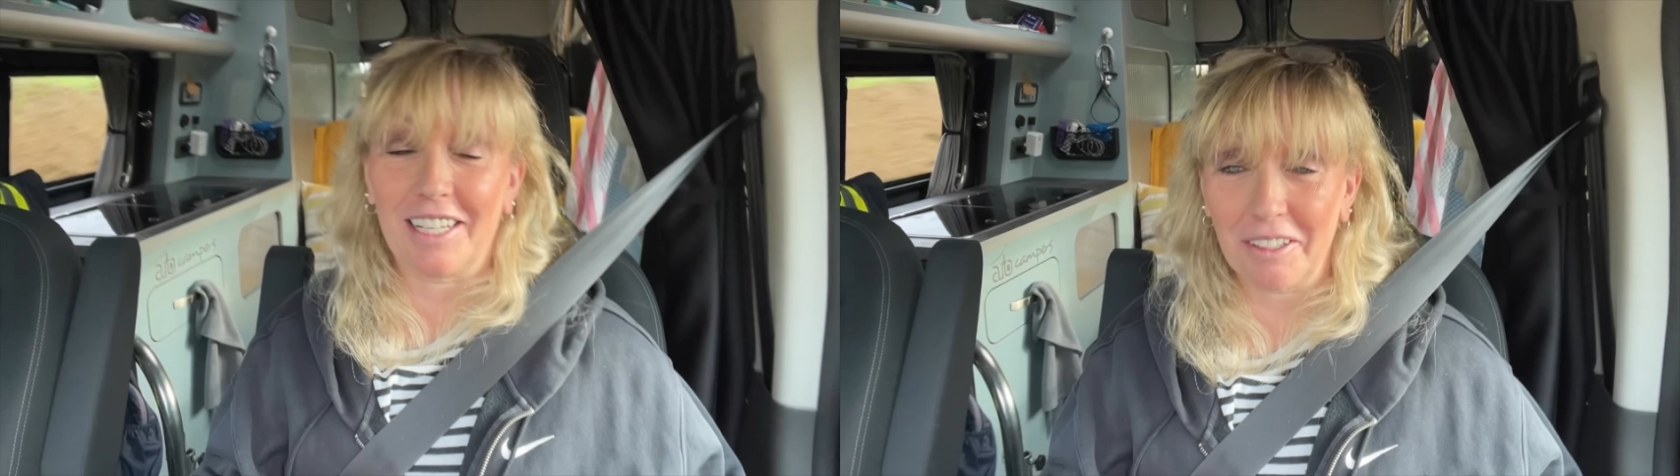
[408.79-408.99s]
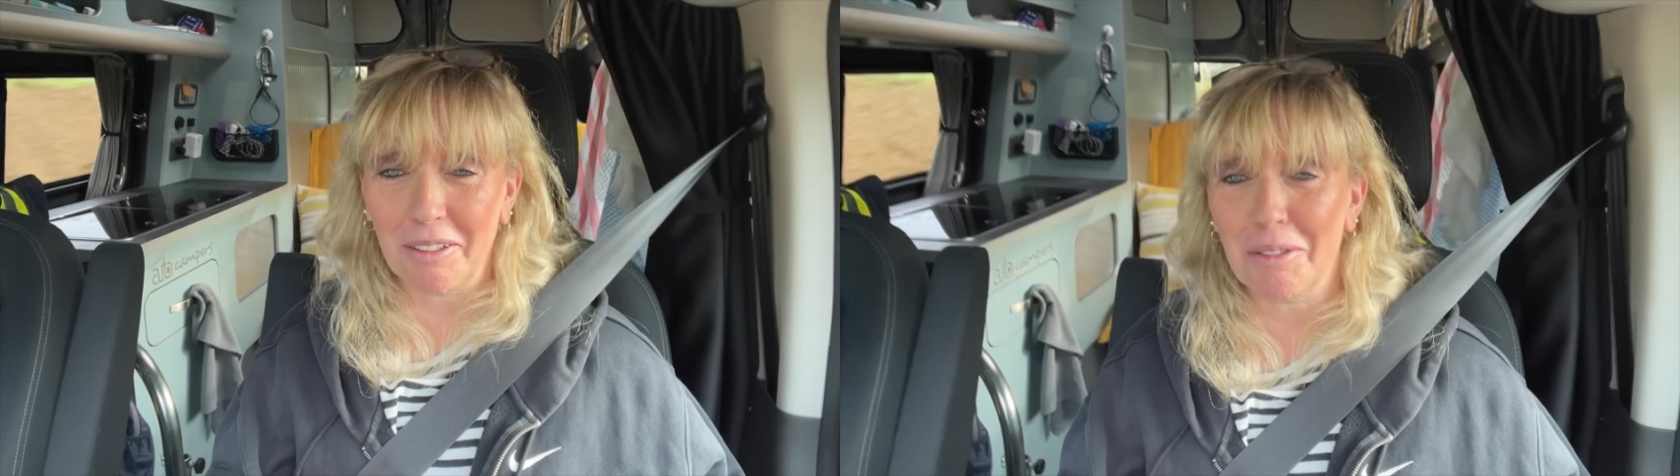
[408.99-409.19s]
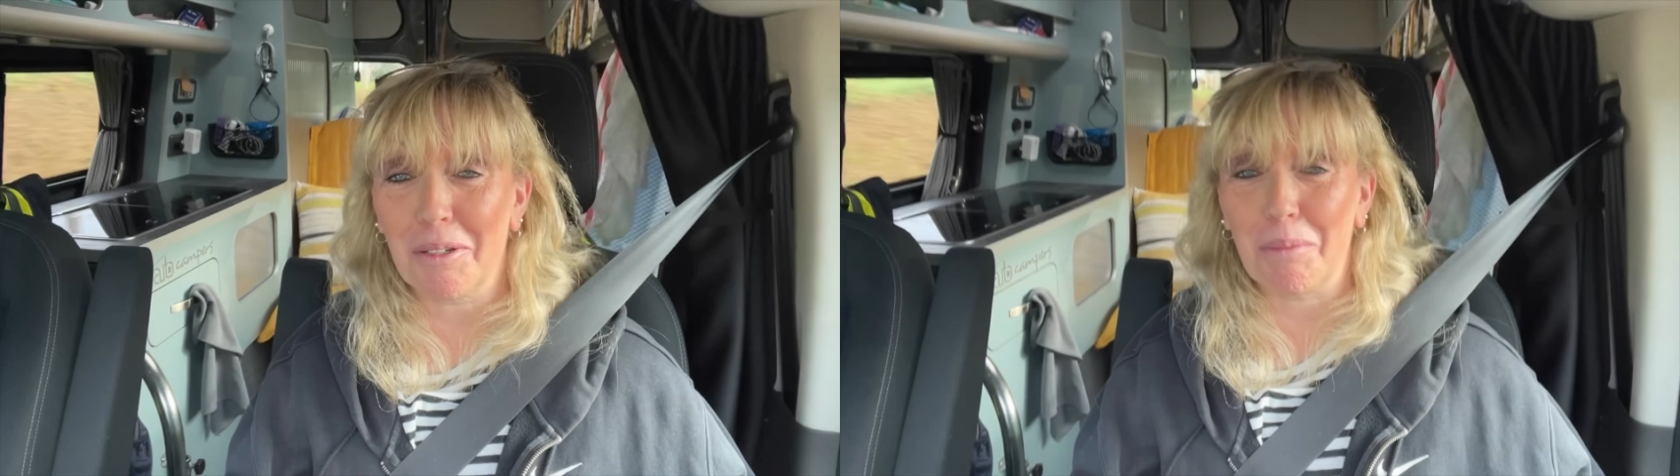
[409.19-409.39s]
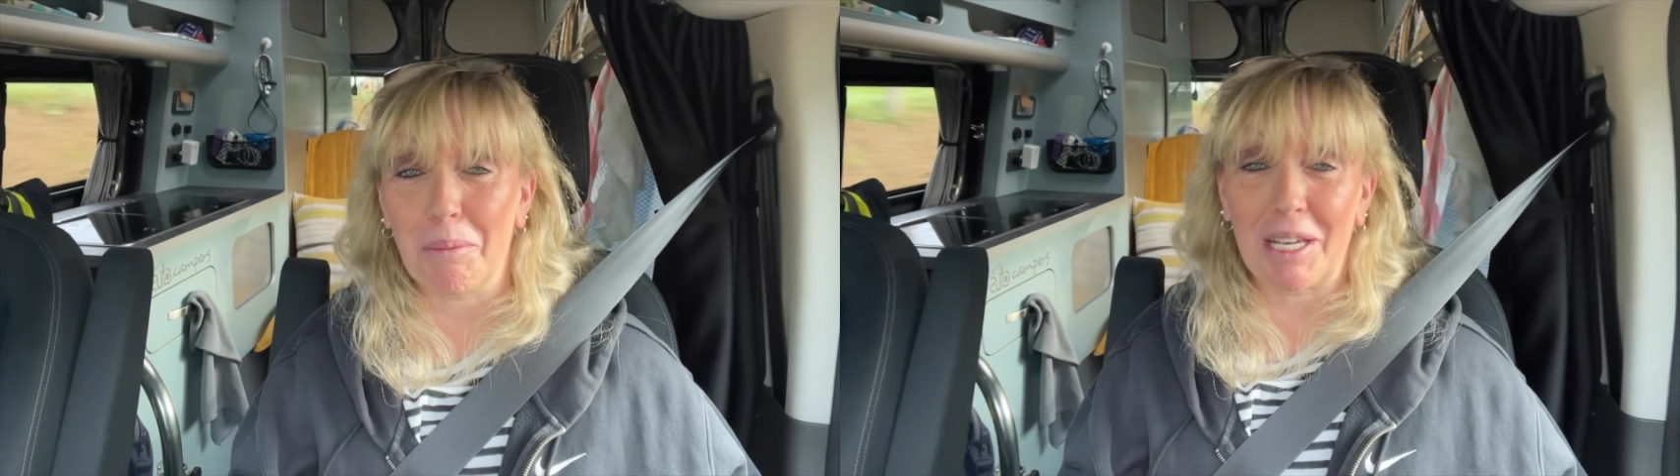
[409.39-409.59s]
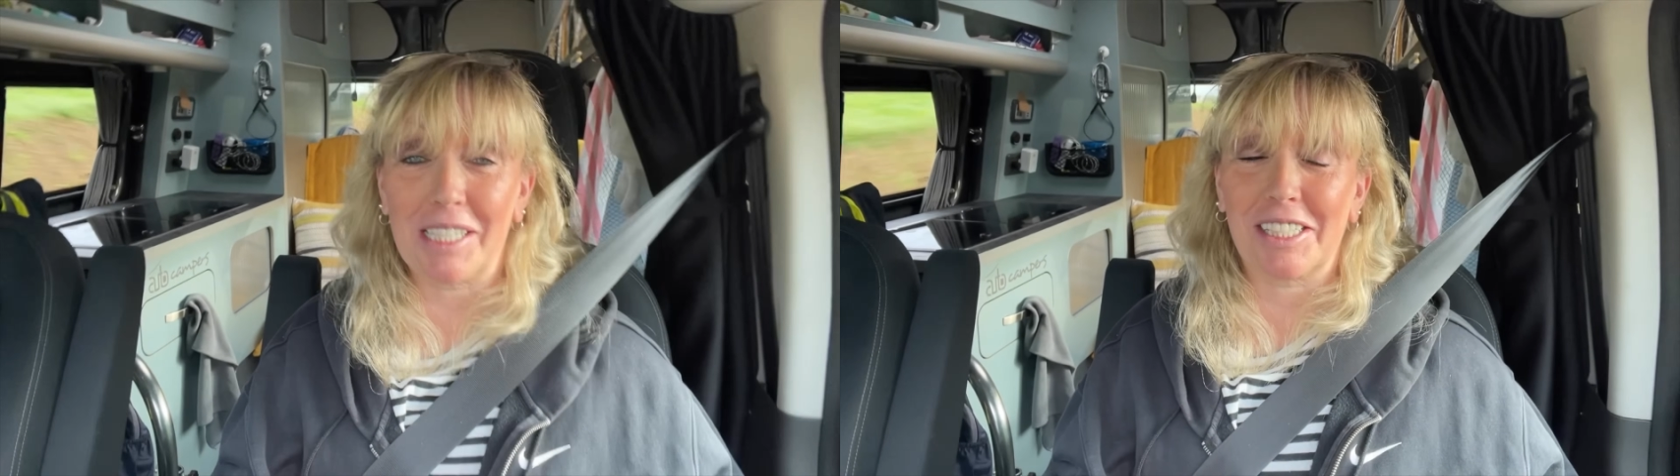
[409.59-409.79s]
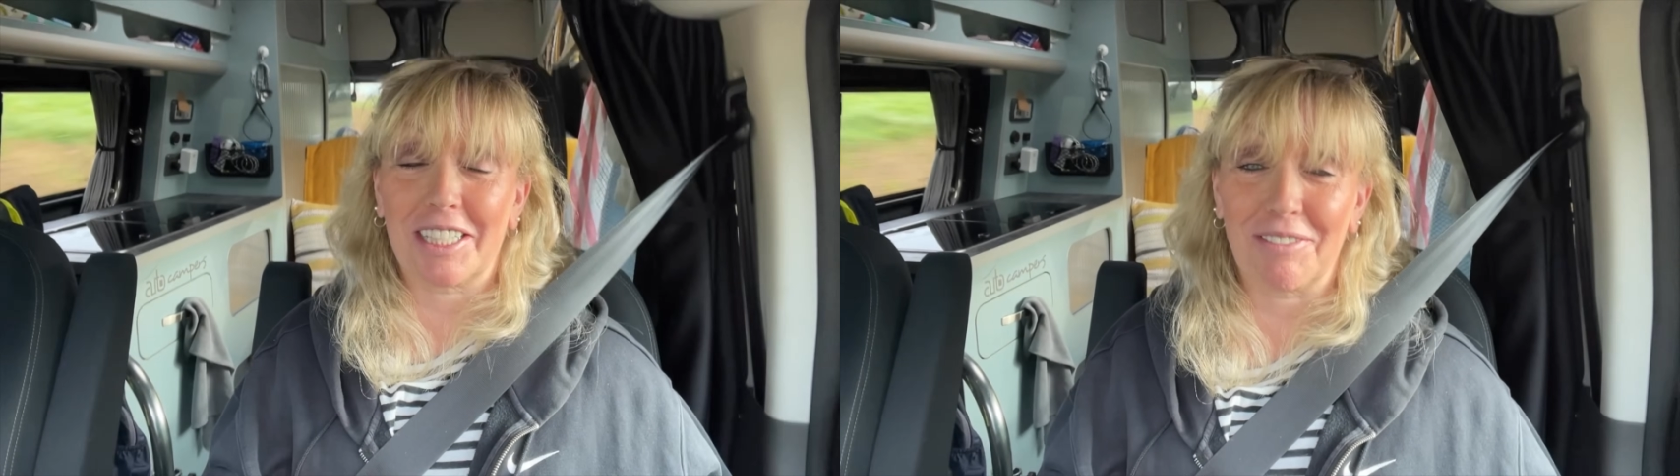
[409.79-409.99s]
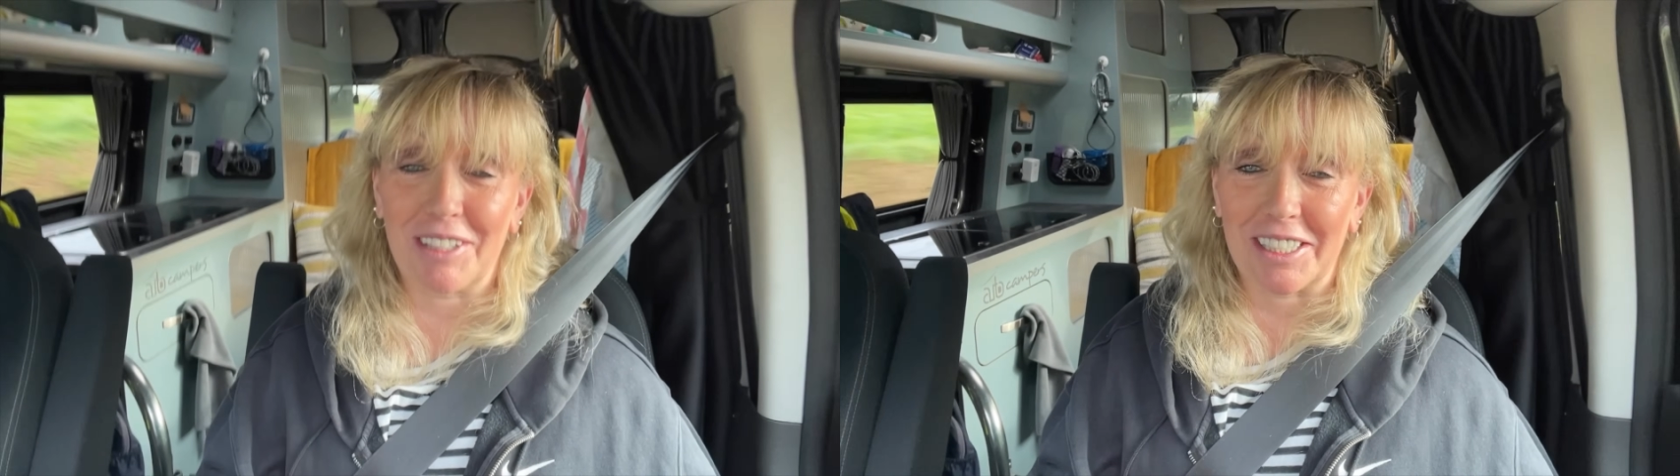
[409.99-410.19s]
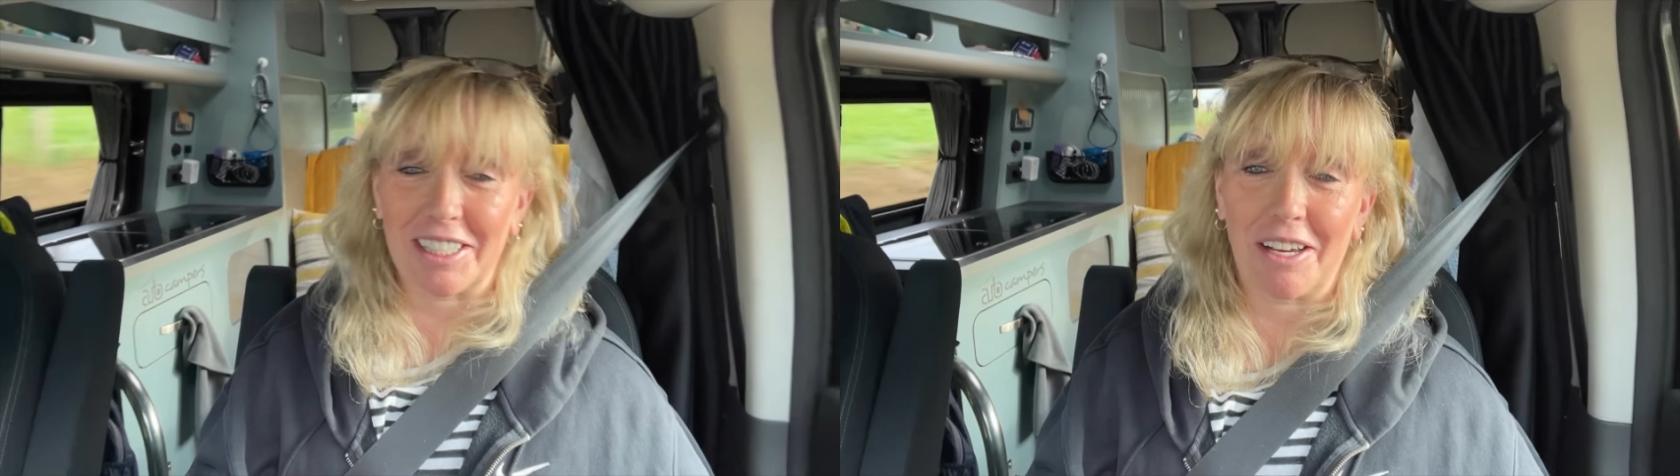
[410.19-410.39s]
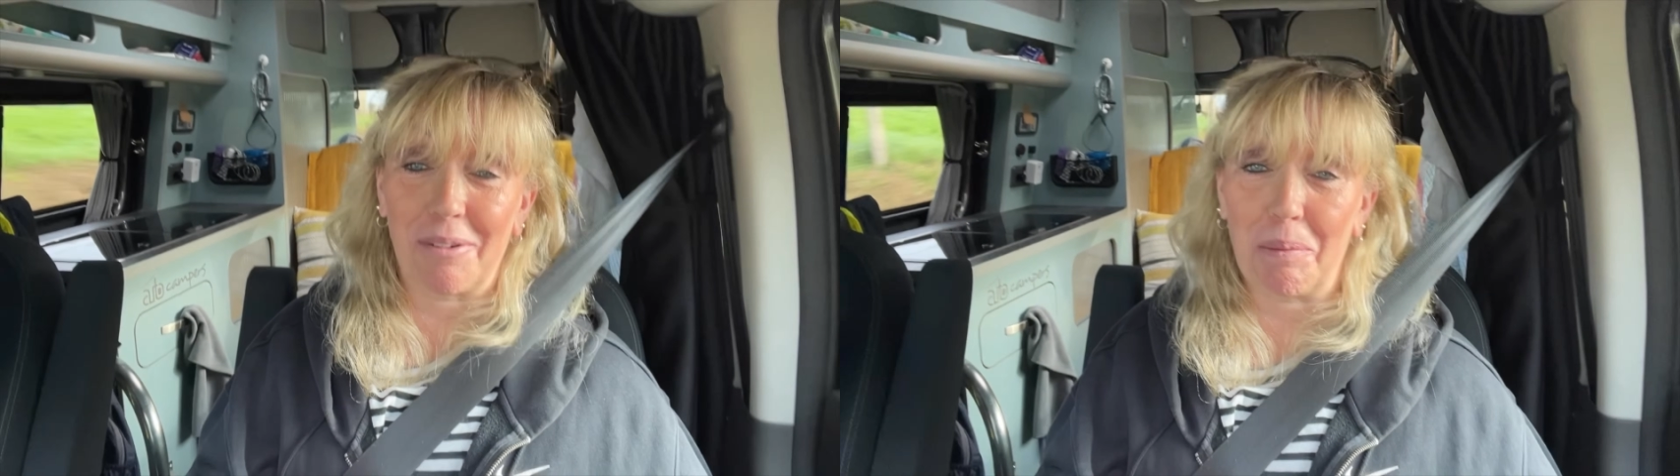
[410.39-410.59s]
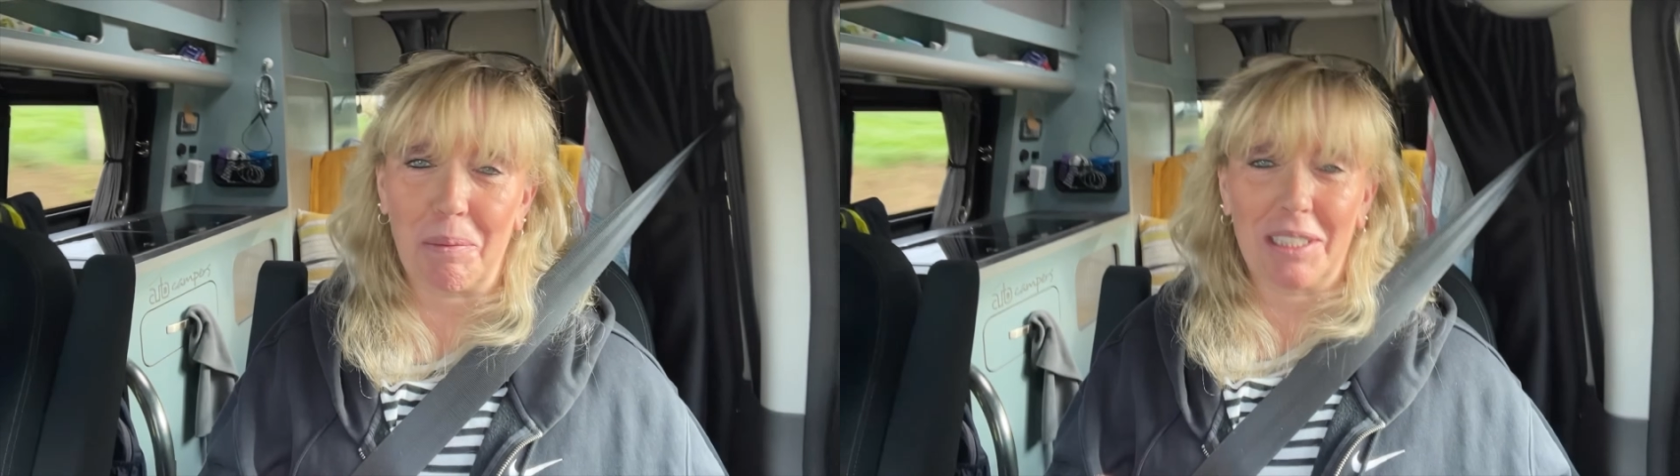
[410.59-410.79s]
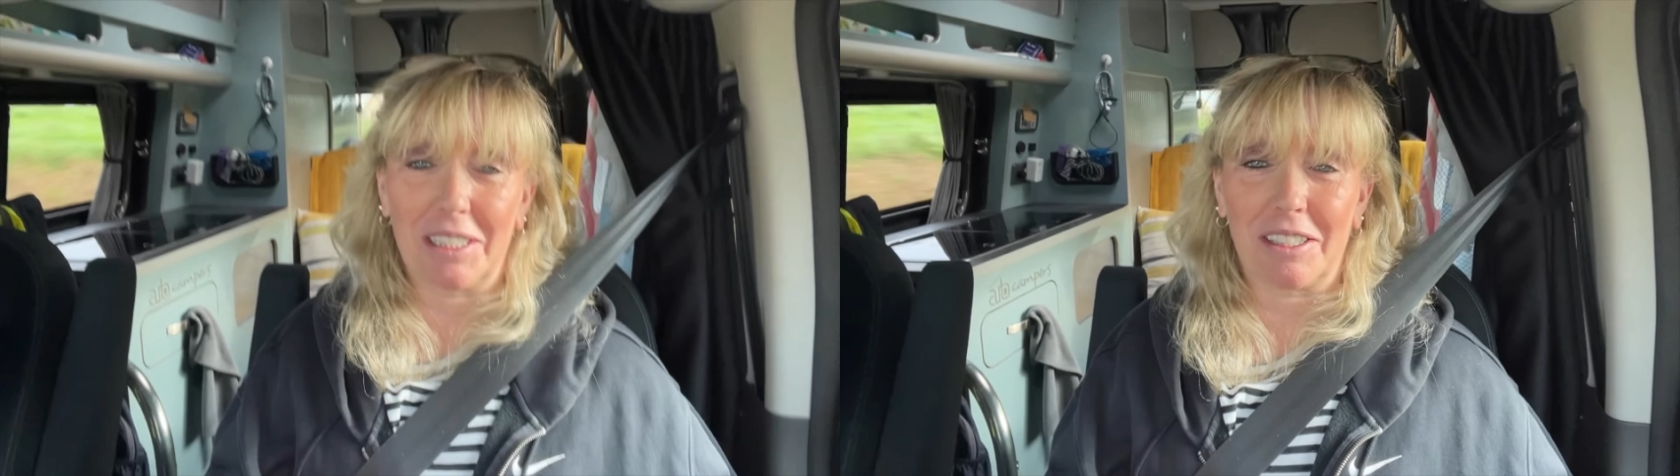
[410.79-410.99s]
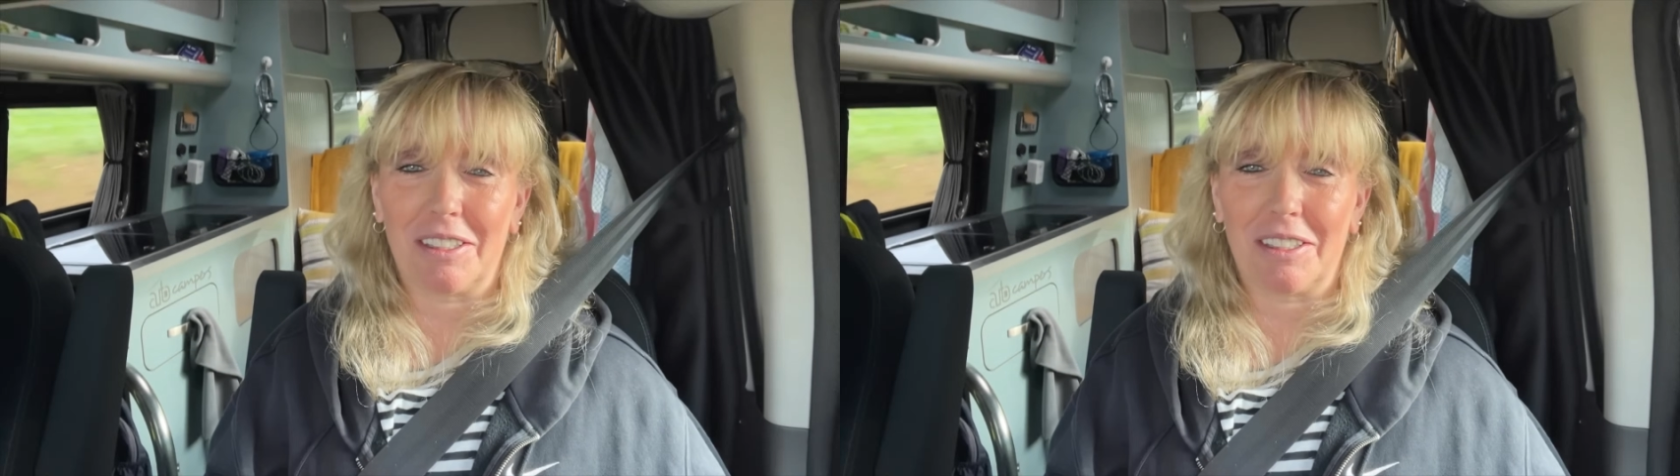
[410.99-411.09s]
and I'm quite prepared to give this a go in winter.